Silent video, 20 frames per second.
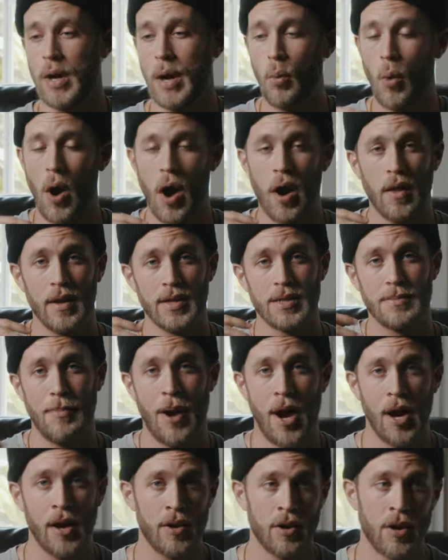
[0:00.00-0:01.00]
a wireless
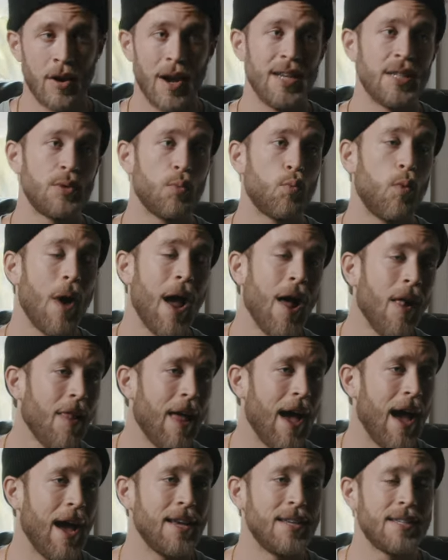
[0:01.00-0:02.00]
monitor as well
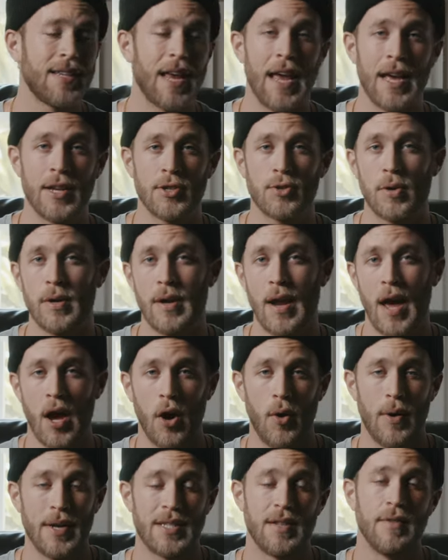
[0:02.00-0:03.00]
as Android and
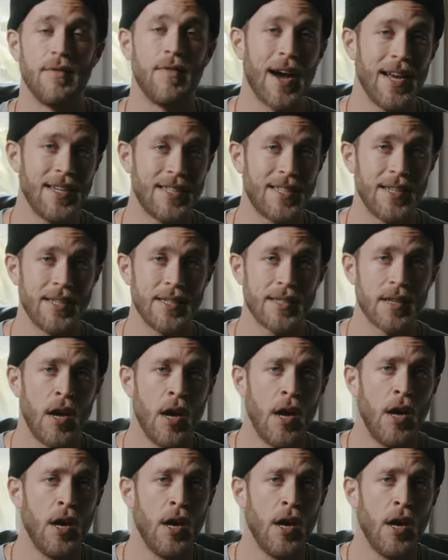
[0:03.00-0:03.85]
iOS devices.